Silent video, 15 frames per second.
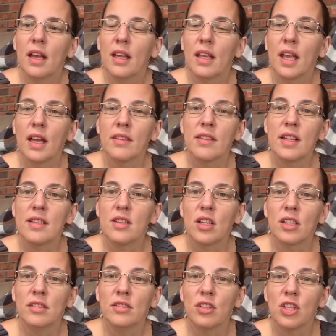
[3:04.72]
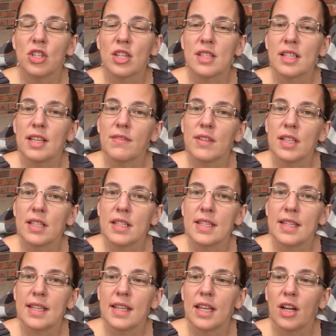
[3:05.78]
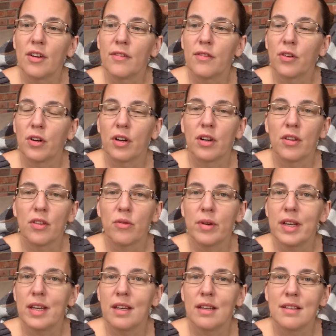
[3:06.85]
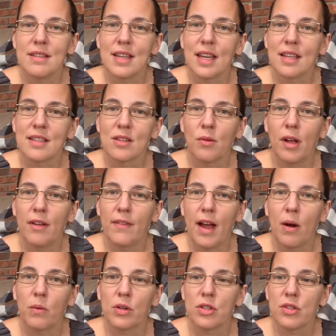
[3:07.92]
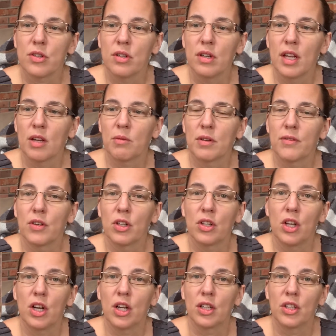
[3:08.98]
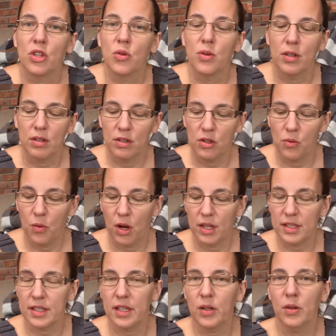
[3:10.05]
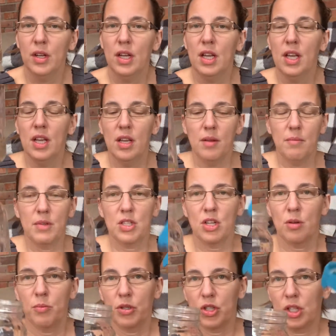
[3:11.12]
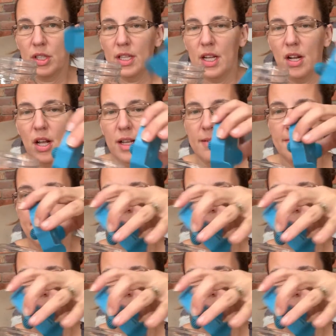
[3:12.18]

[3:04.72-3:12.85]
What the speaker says: Yeah, that's all. You just leave it sitting there for 3, 6, 12 hours, however long you want to. Make sure you put your lid on.